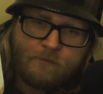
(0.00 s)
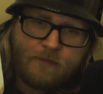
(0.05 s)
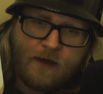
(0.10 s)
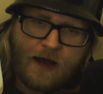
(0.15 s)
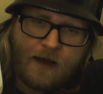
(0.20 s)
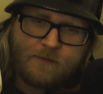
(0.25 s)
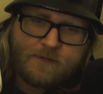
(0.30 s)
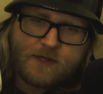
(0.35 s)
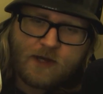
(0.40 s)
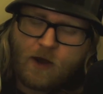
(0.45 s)

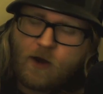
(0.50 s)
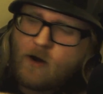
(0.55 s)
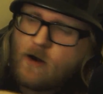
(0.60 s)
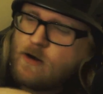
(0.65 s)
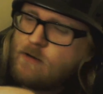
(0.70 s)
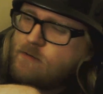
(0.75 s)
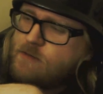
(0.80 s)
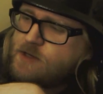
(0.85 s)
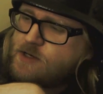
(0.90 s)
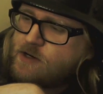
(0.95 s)
Bob's
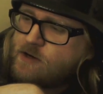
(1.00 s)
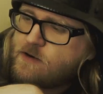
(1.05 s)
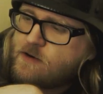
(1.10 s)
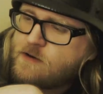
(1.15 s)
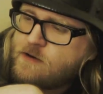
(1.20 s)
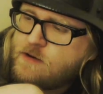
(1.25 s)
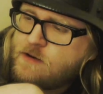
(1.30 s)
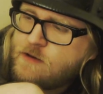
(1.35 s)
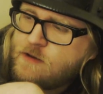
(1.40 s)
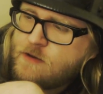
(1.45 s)
arms
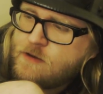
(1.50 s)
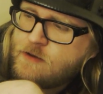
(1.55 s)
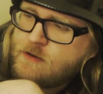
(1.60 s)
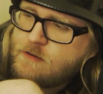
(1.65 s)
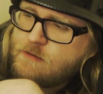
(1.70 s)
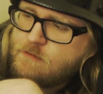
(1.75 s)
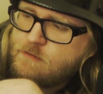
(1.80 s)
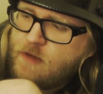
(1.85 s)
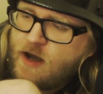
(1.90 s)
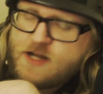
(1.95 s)
are
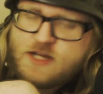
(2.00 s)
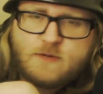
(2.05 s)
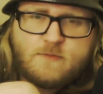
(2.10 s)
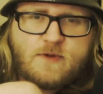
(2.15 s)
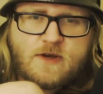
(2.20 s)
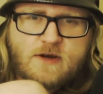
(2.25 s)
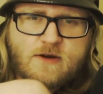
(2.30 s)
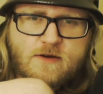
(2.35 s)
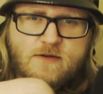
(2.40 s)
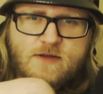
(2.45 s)

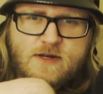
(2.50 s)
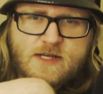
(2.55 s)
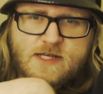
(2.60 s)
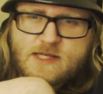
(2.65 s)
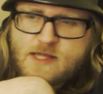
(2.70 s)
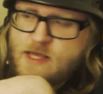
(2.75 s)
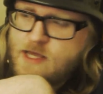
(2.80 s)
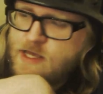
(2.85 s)
much bigger than his